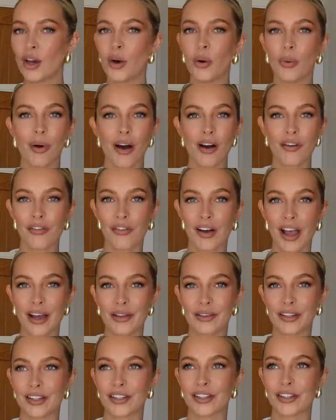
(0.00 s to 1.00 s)
what I've
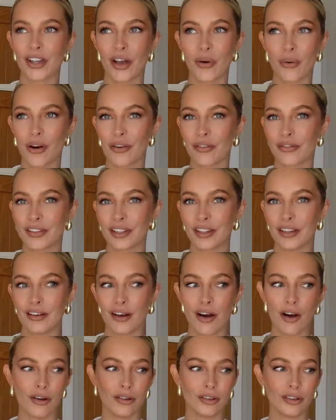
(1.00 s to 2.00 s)
found is so often
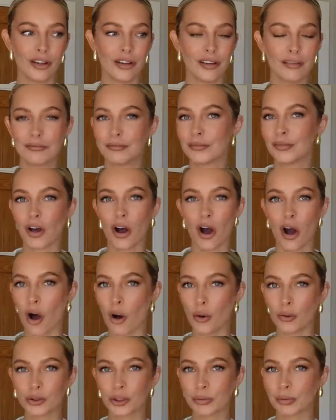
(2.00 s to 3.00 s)
I'll
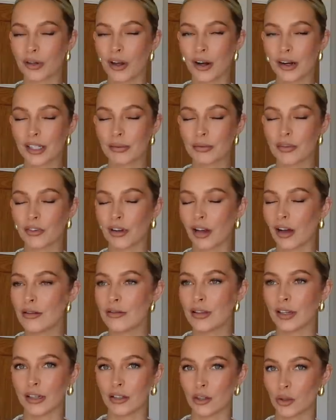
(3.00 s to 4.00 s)
hold up an item of
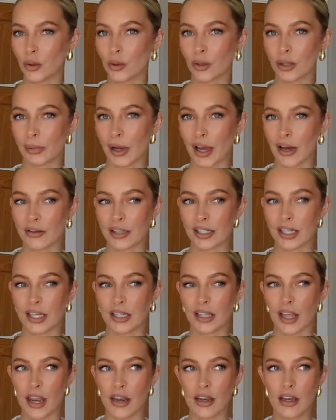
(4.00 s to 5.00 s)
clothing and talk about it
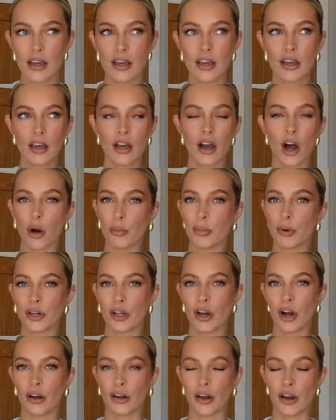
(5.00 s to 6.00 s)
and then I'll put
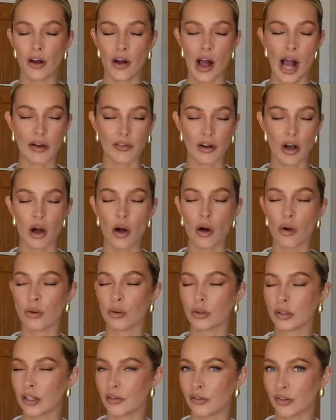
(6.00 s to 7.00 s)
it on and I'll have a
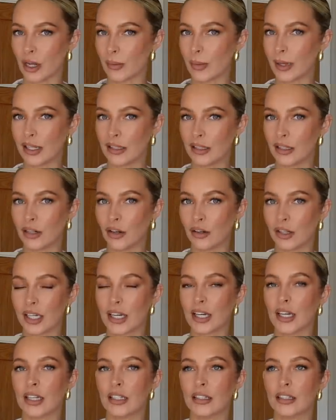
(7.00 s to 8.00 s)
whole different opinion on
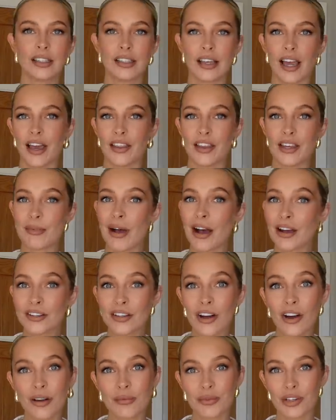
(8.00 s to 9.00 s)
it. And yeah, the amount of
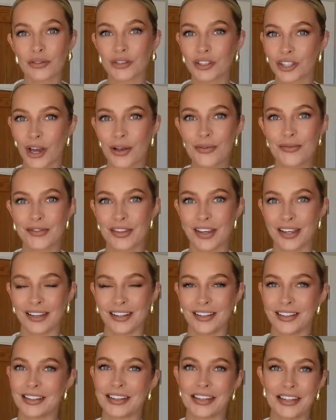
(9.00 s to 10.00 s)
times I've shown
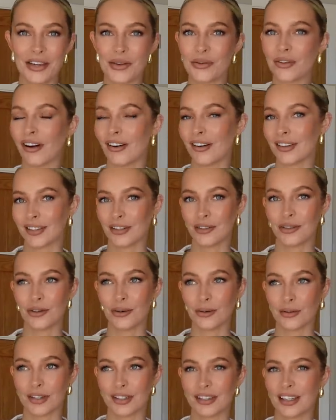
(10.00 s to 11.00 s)
things to you guys in
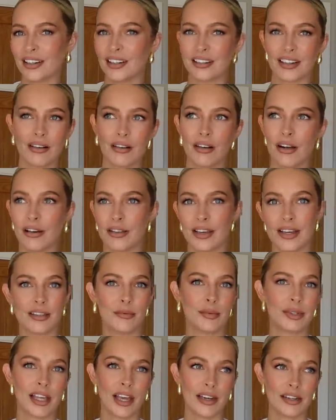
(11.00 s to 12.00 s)
hauls and said I don't like these,
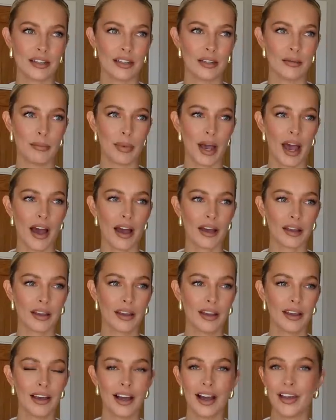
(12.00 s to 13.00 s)
I'm sending them back,
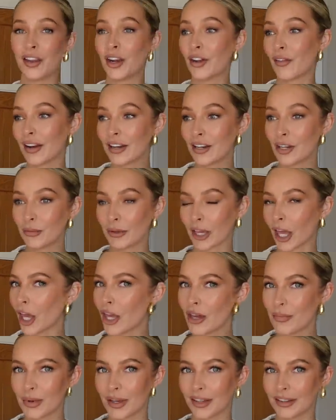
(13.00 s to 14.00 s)
and then I've ended up
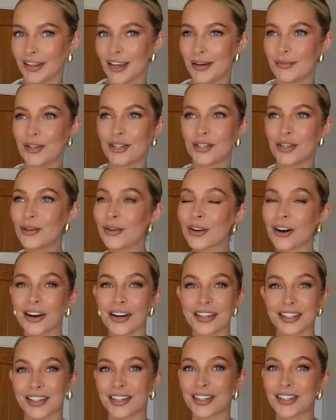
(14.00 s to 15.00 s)
keeping them and you
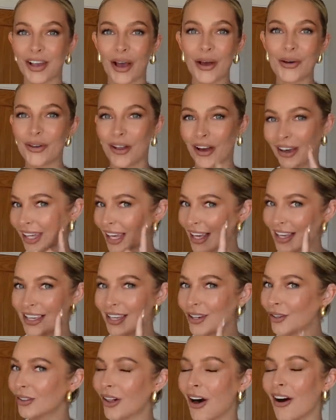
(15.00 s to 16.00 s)
guys are so like
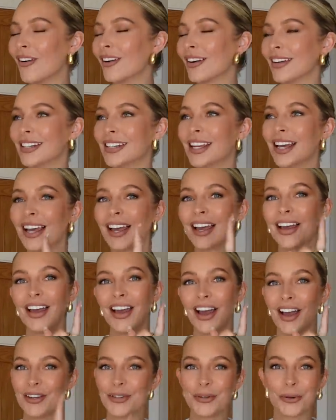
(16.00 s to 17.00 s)
eagle-eyed
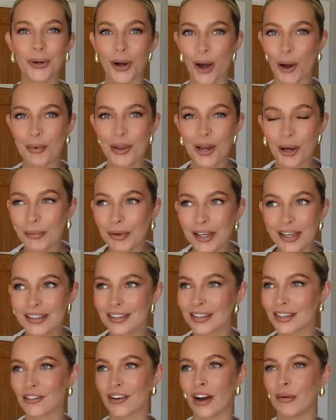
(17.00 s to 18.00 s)
and you'll comment on my
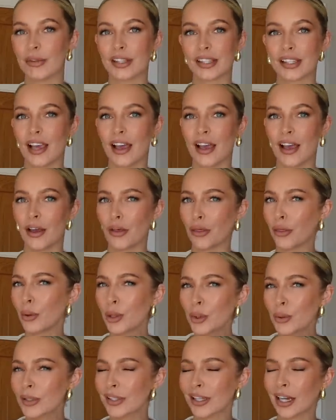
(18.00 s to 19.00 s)
Instagram and say I thought
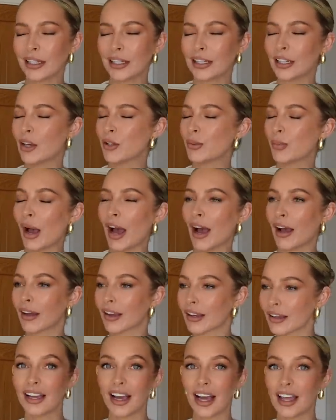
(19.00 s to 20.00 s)
you were sending those
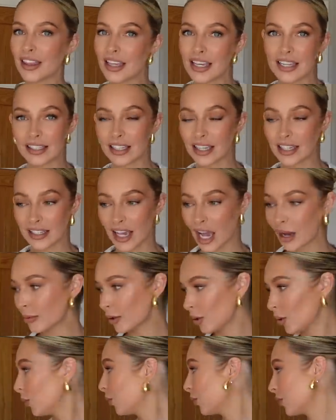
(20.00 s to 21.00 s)
back. And these things
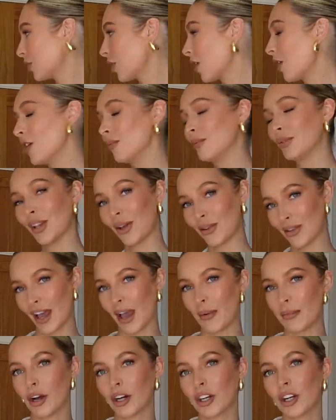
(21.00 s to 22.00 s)
happen all the time, so
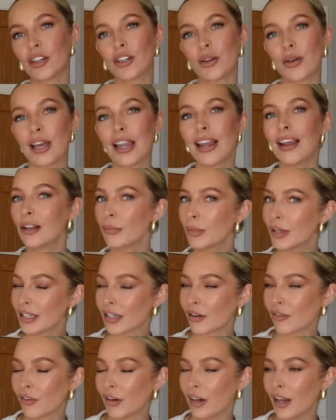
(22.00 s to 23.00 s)
yeah, I'm gonna do it a little bit
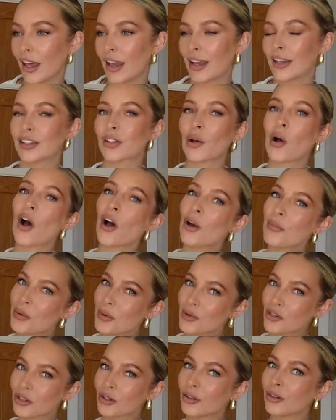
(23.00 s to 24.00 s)
differently. So I hope you
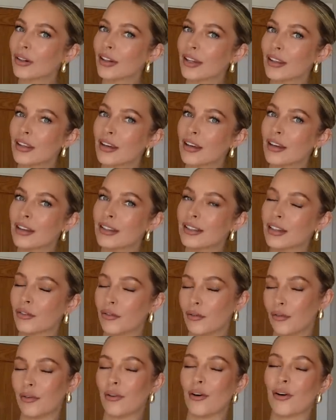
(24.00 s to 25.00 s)
enjoy the
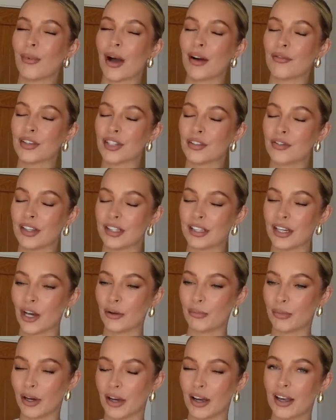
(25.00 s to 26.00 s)
different format of this
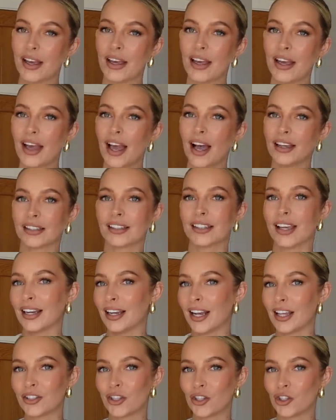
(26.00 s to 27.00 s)
video, but as I said,
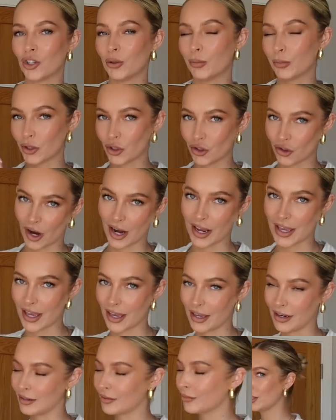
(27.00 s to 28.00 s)
let's just jump straight in.